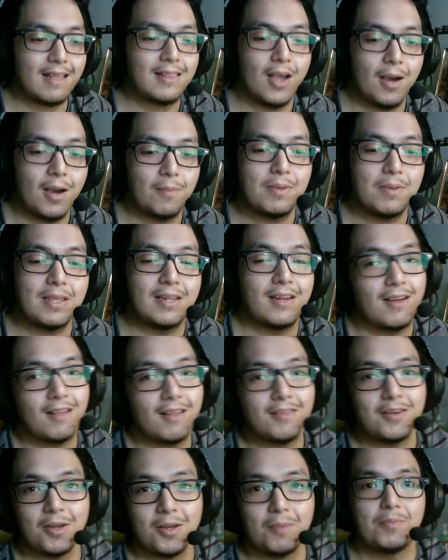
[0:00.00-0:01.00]
that up in
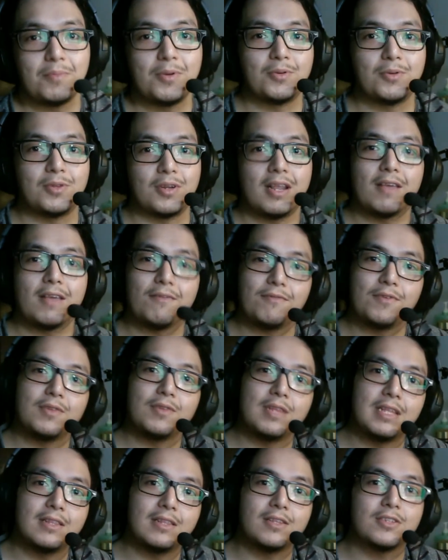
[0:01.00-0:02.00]
another computer if
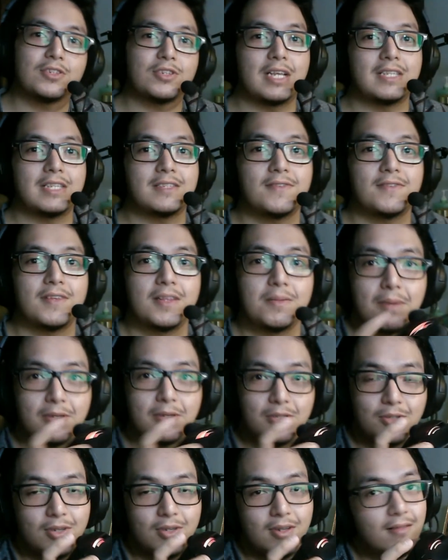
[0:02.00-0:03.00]
you need to transfer the
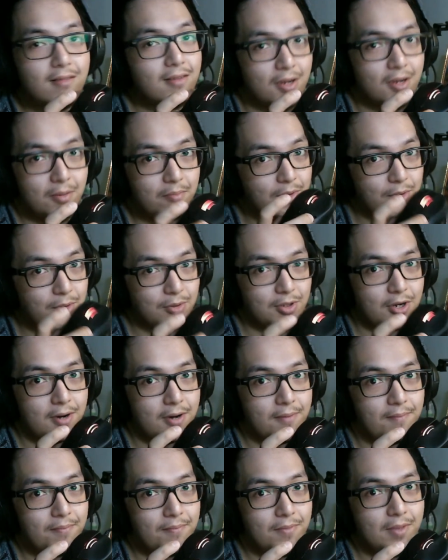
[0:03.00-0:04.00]
mouse to another
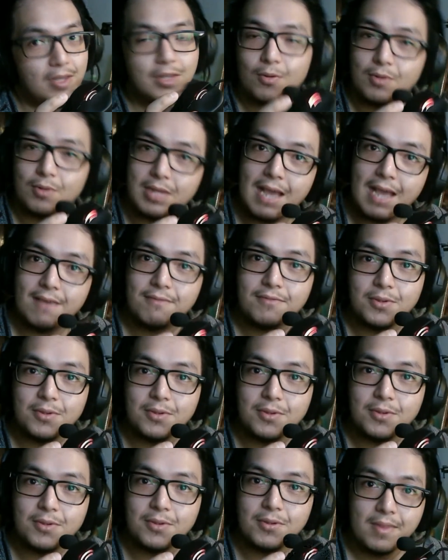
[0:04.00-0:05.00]
computer. You don't have
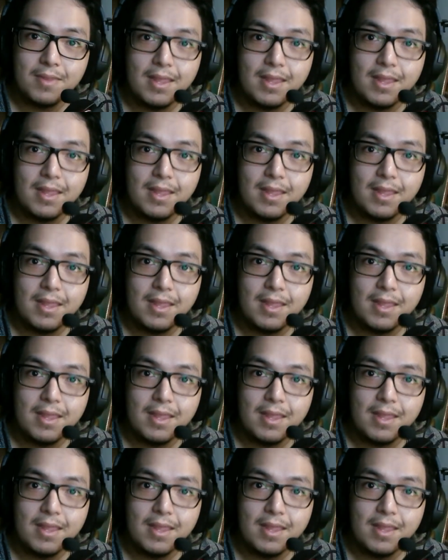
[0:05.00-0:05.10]
to.